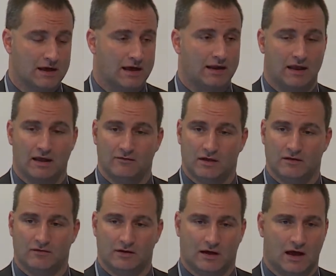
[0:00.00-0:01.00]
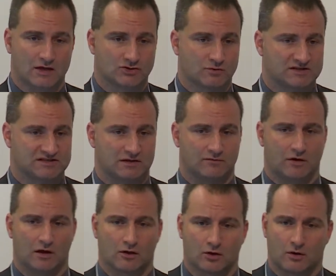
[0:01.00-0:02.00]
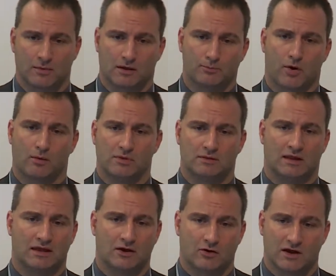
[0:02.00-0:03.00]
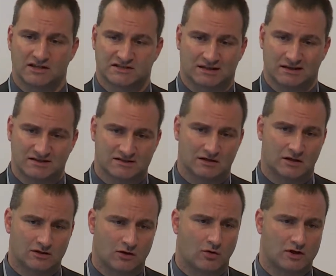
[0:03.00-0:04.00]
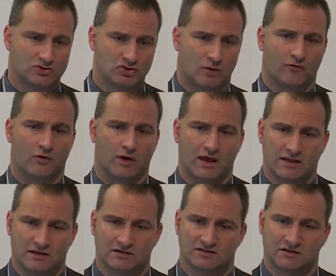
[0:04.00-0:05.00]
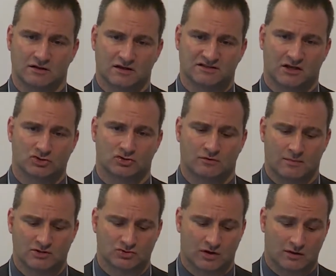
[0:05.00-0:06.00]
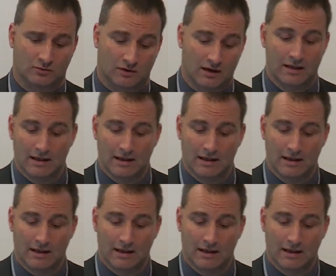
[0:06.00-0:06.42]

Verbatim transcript: And e even a country with several economical problems like Greece, at least they did a great job for Athens in the extension of metro network.